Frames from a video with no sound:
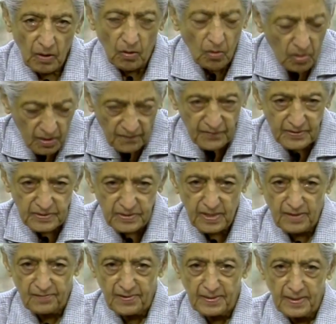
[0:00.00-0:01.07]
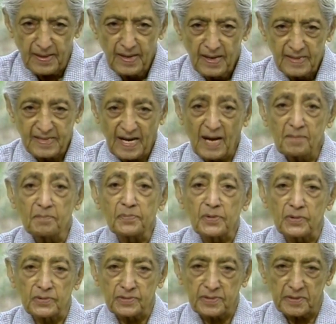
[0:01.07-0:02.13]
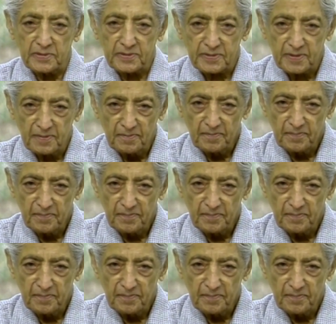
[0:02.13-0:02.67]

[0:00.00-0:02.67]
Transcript: All of us live in the time process.